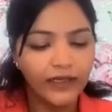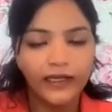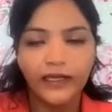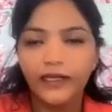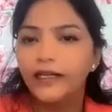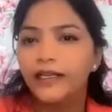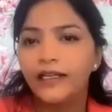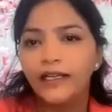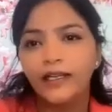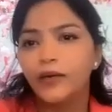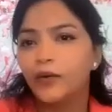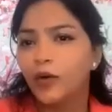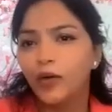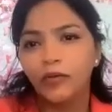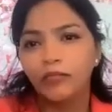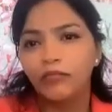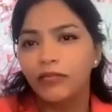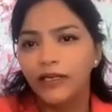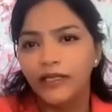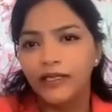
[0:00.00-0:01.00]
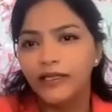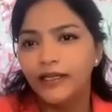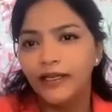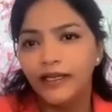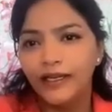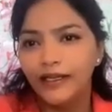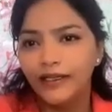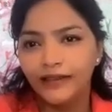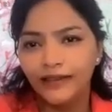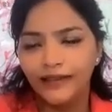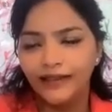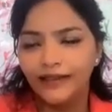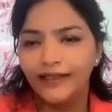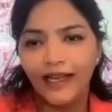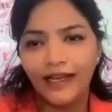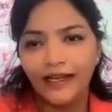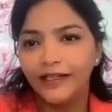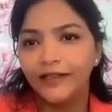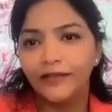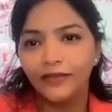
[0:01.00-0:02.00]
it cannot be
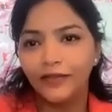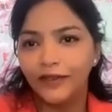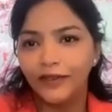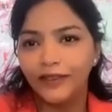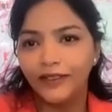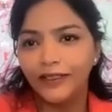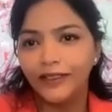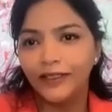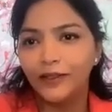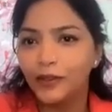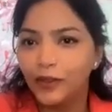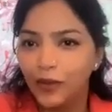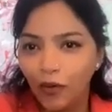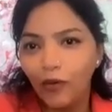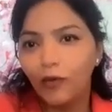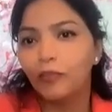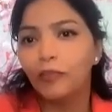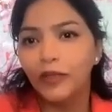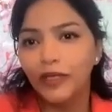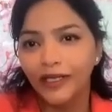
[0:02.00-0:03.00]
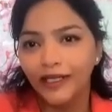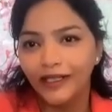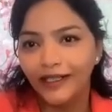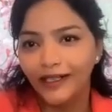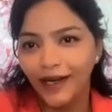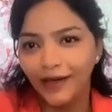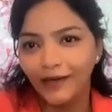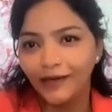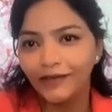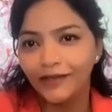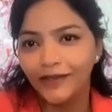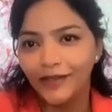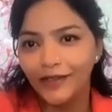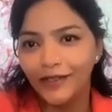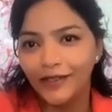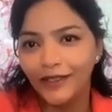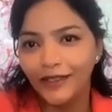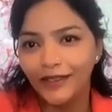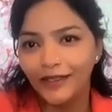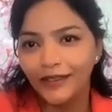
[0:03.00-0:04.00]
that difficult that your brain can't
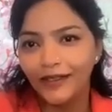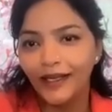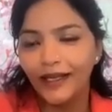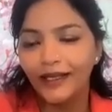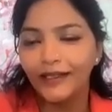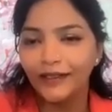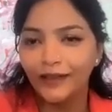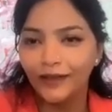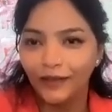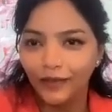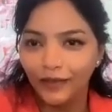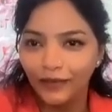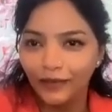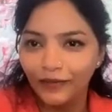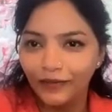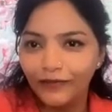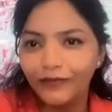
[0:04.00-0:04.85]
function and, you know,